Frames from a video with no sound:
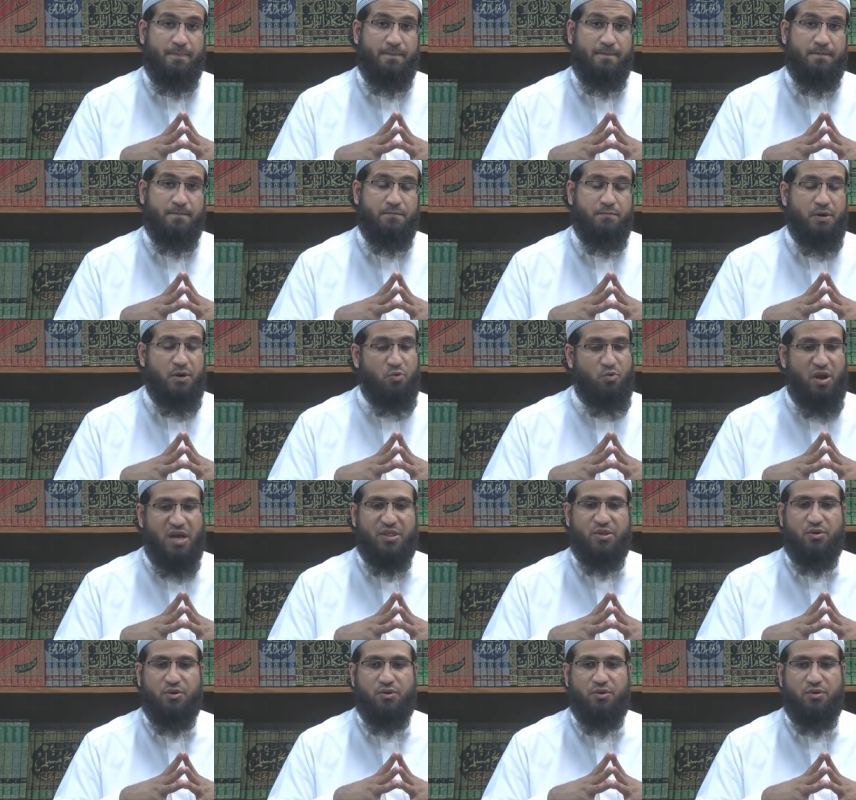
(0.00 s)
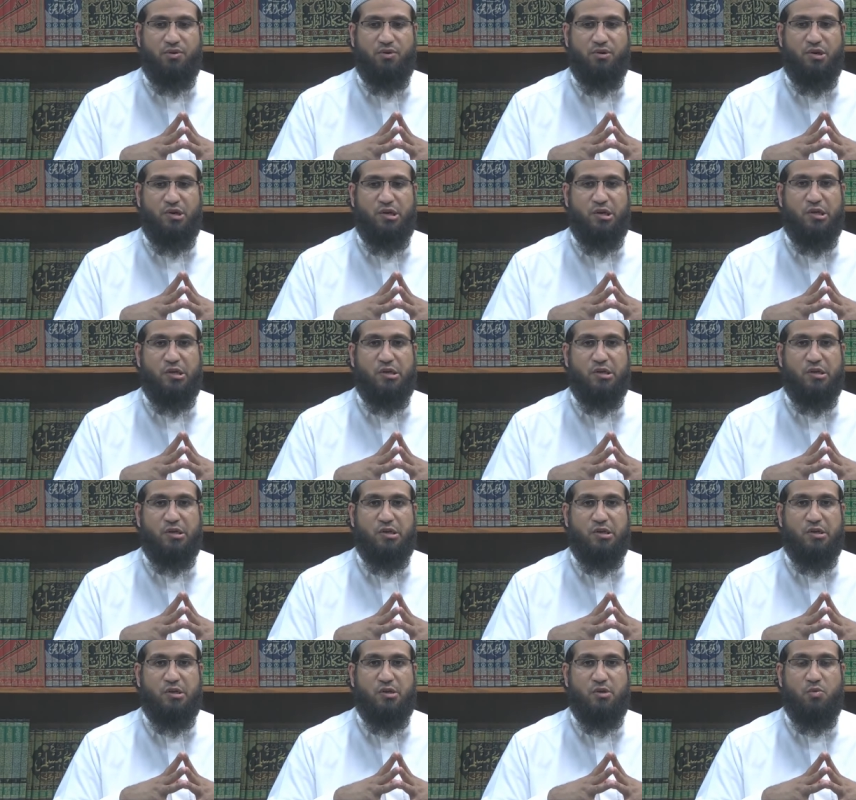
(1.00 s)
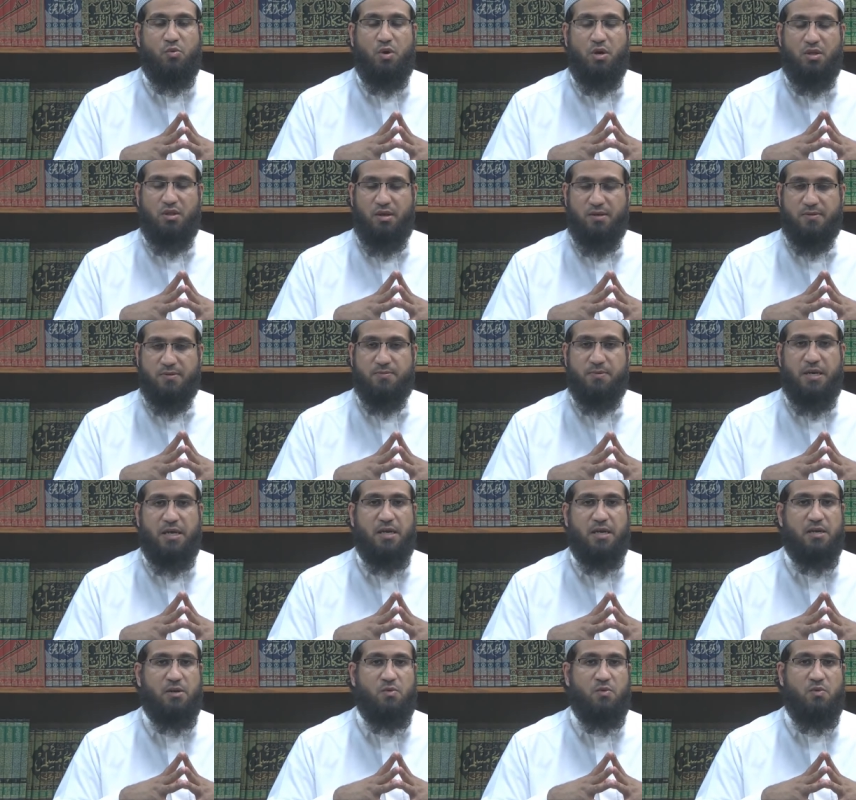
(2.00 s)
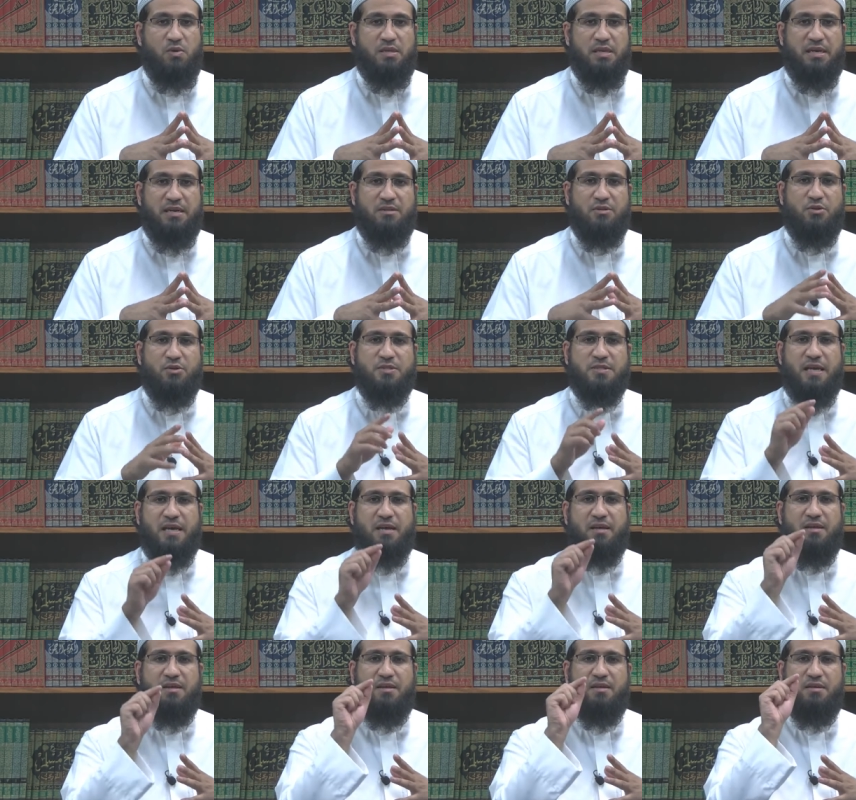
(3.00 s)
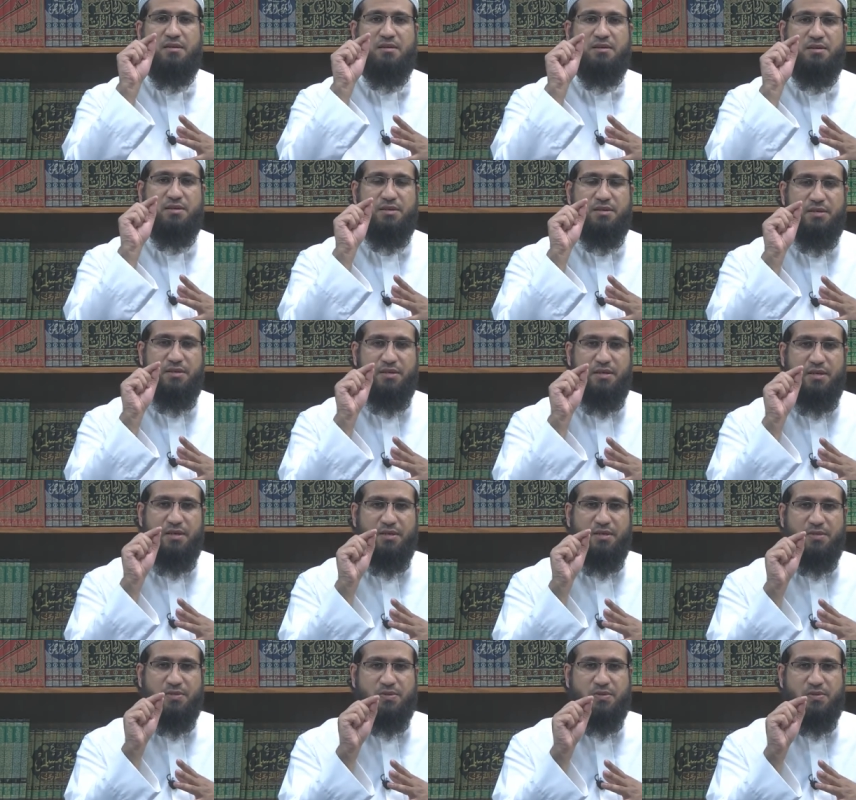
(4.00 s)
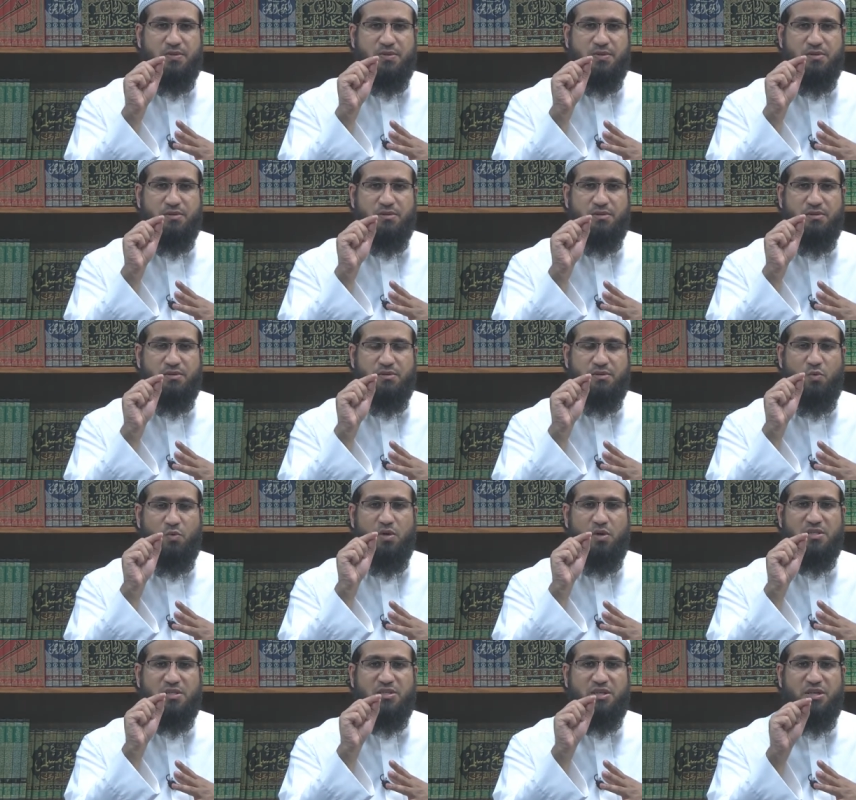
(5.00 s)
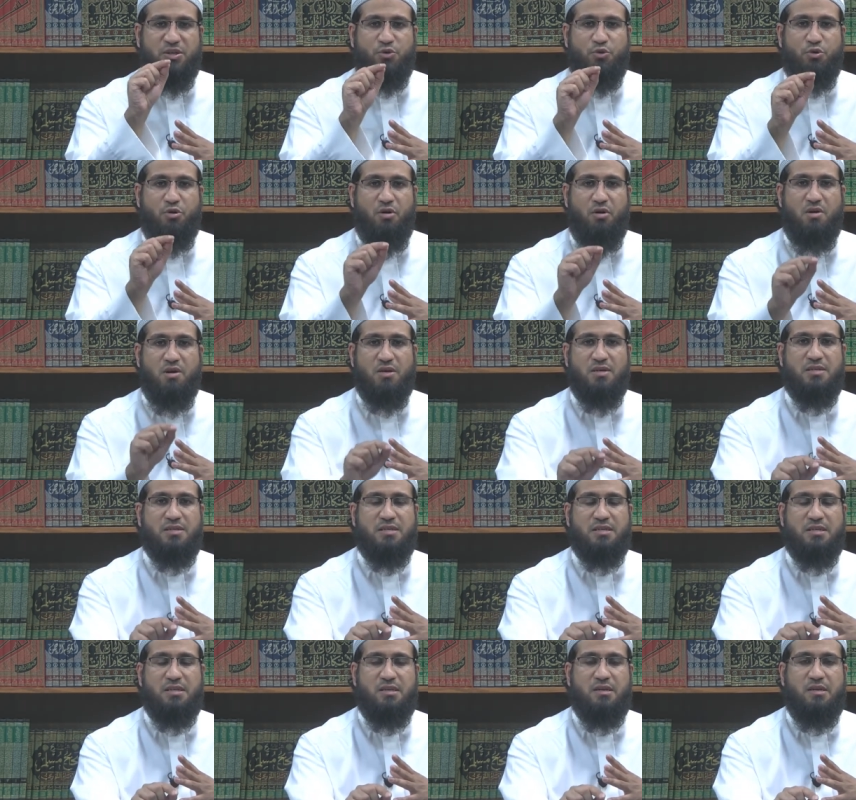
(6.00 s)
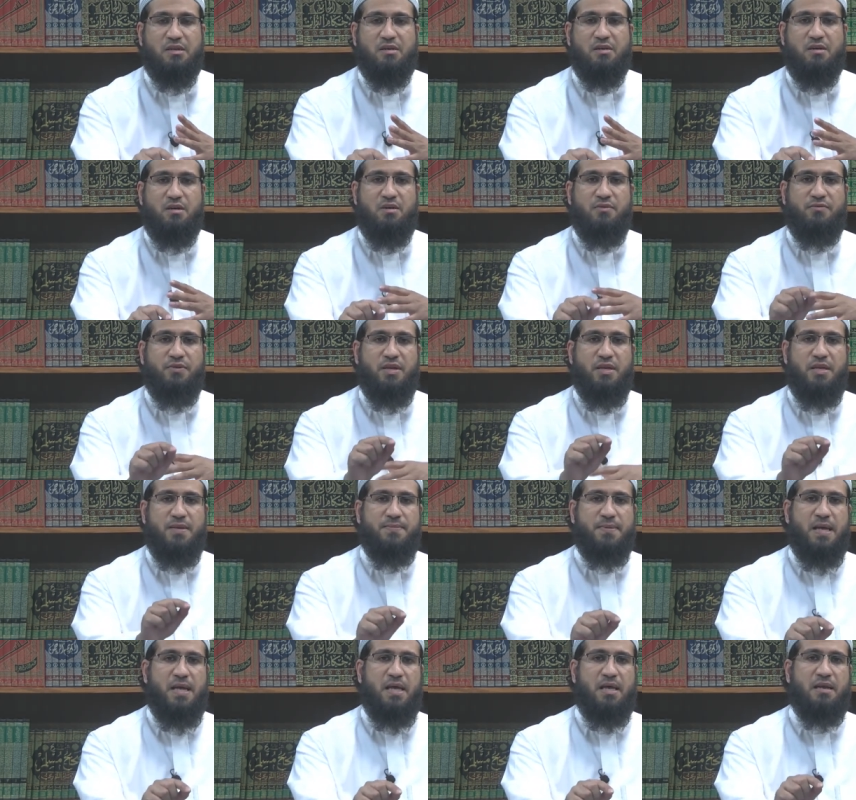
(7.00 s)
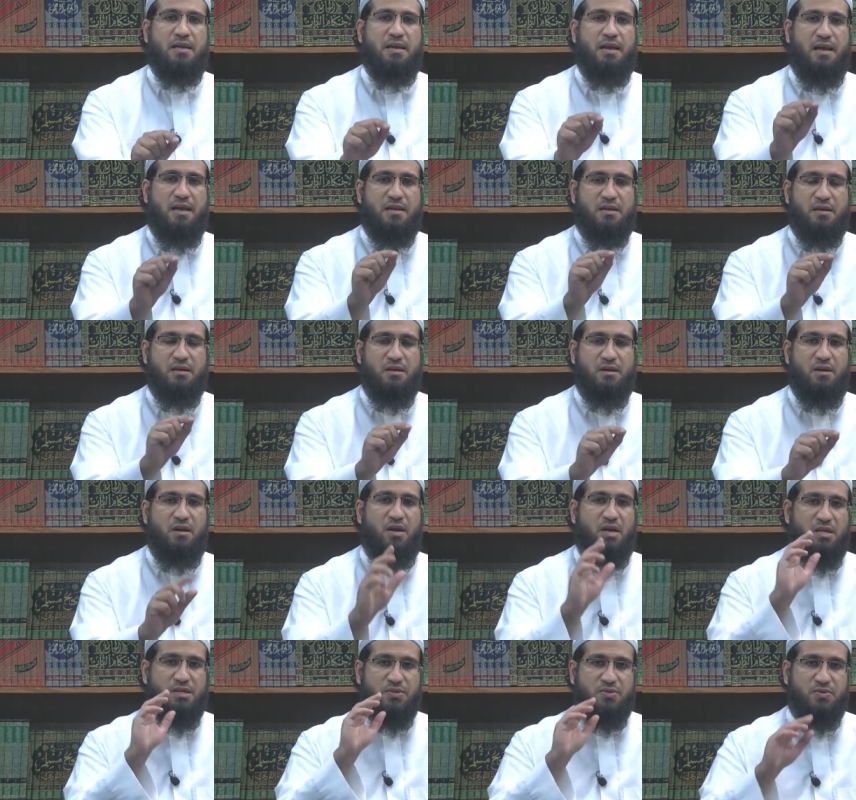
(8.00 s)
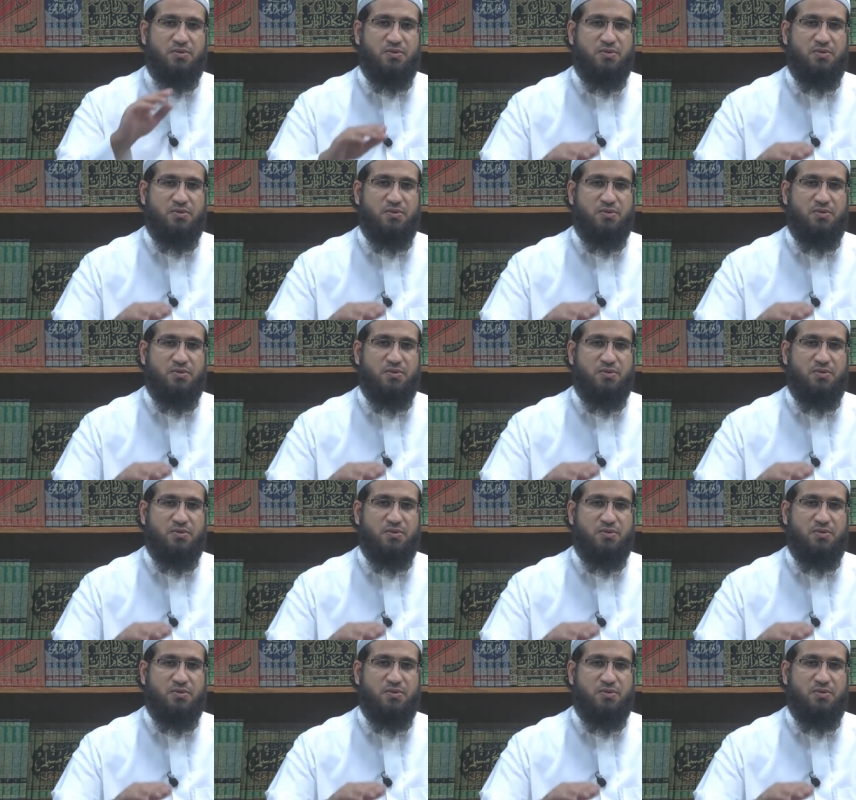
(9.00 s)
but rather what Allah subhanahu wa ta'ala looks at is what is in your heart of iman and ikhlas